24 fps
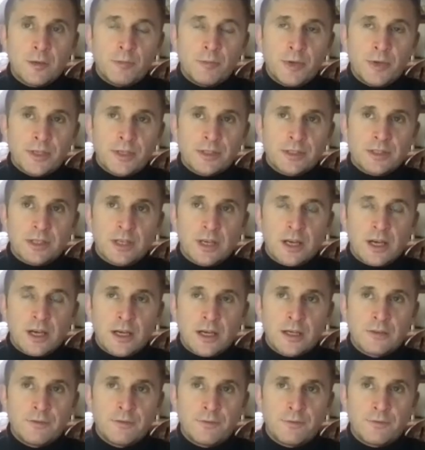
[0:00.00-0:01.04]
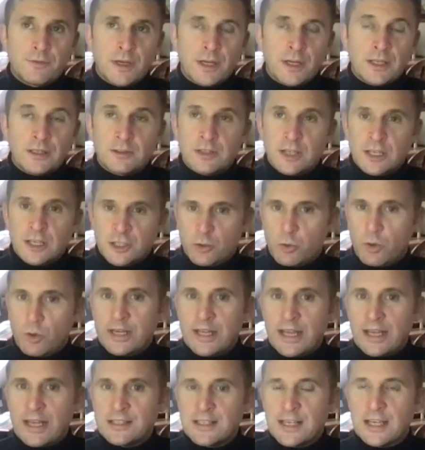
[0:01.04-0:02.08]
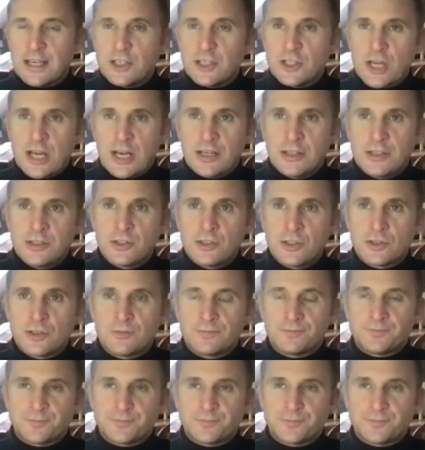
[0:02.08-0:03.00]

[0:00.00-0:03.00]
But a 28-day challenge.